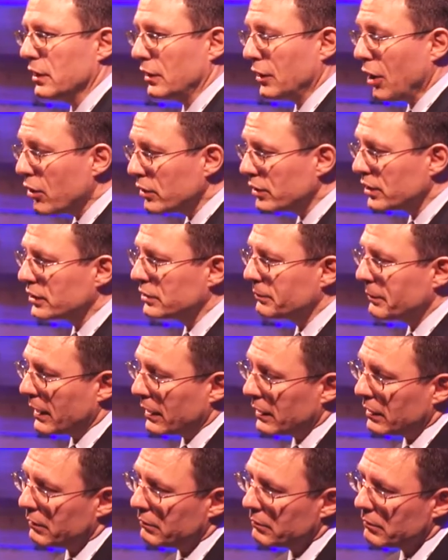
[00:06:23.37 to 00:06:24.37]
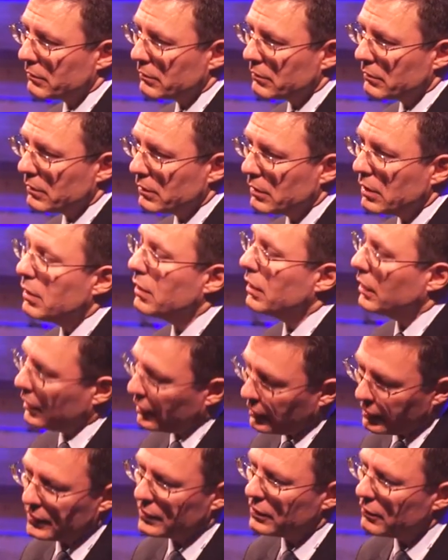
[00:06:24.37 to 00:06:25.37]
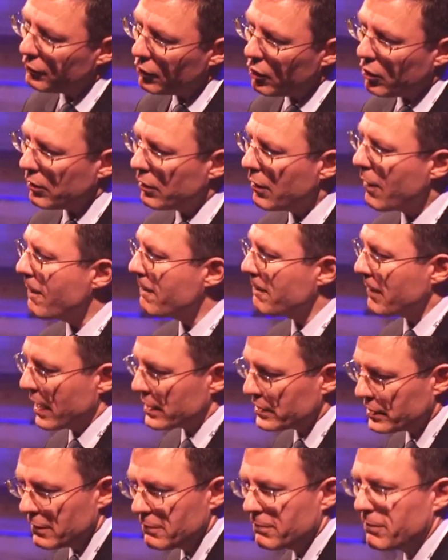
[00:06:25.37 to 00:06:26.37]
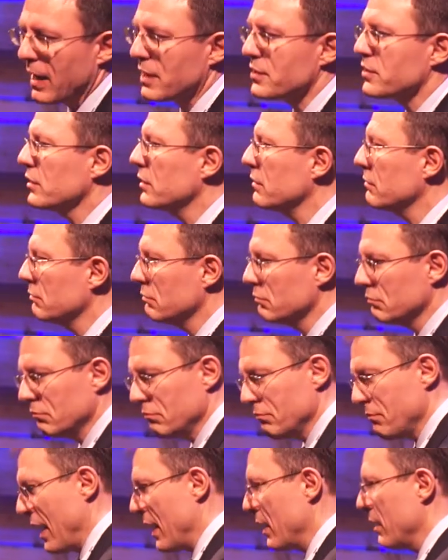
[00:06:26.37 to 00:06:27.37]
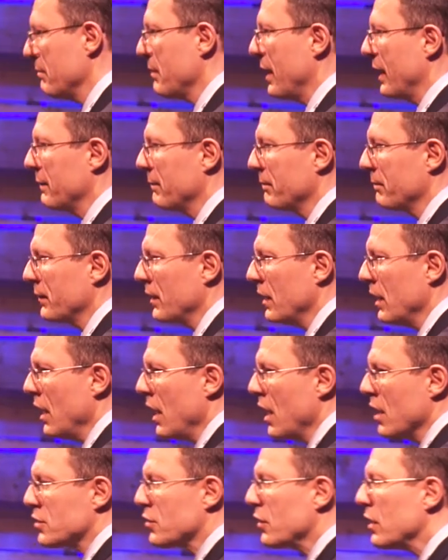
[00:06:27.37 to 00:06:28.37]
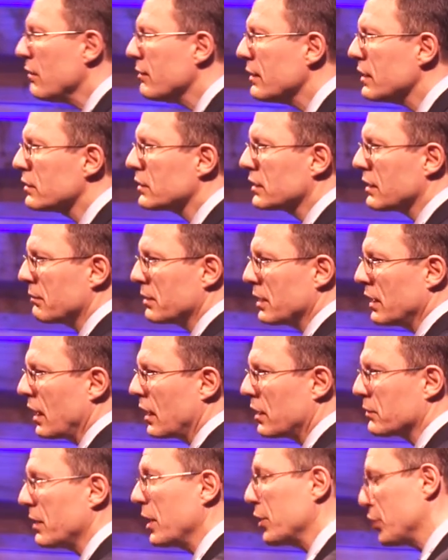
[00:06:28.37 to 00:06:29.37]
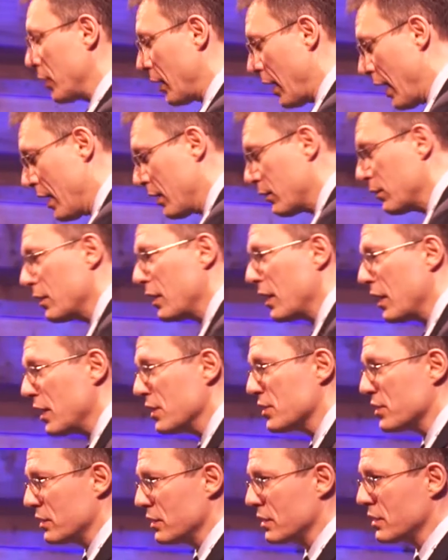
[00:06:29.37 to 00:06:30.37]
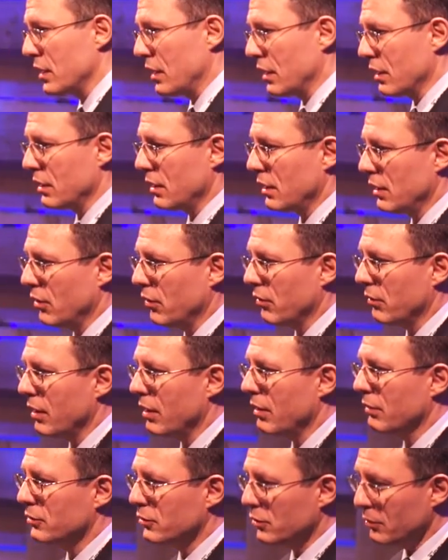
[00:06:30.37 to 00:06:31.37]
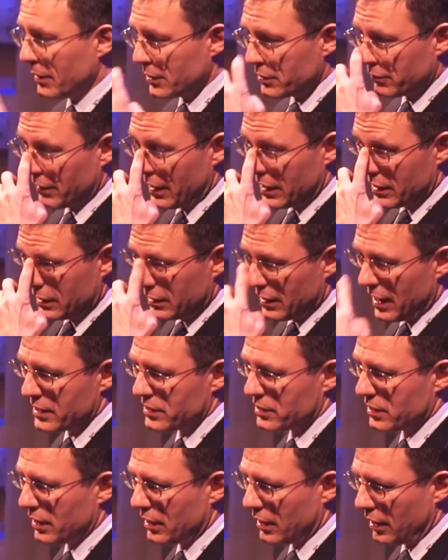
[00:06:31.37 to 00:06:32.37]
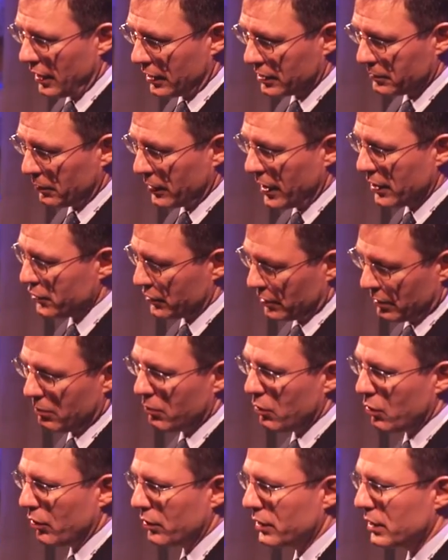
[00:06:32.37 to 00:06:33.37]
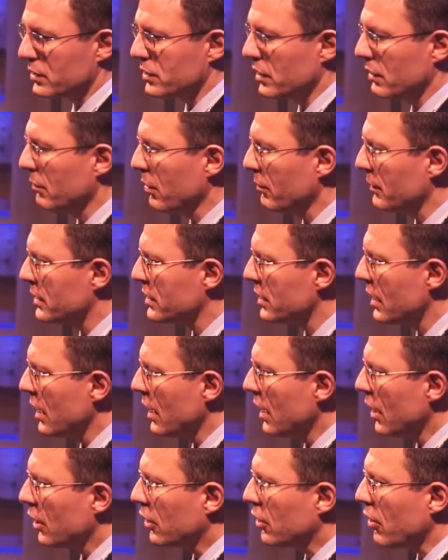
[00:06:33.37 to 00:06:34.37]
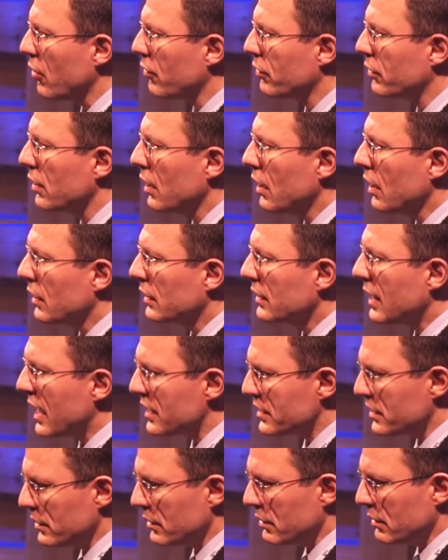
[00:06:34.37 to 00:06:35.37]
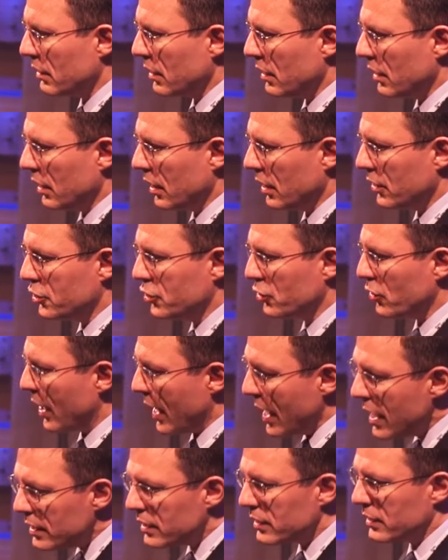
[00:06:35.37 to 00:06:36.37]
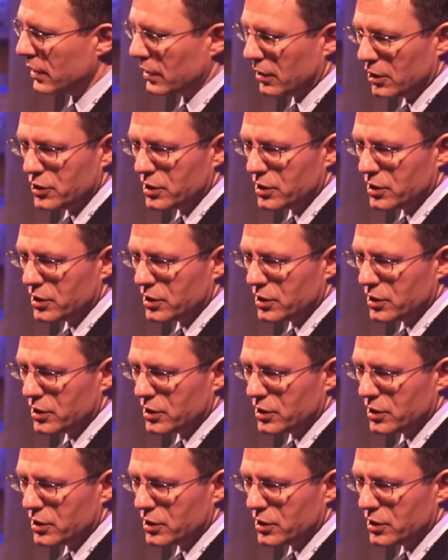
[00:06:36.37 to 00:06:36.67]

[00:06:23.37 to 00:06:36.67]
The context being, clean the floor faster and faster, better and better. So even something exponential, and there isn't uh, no, too much faith in this exponential, more on this in a moment, growth doesn't ensure anything.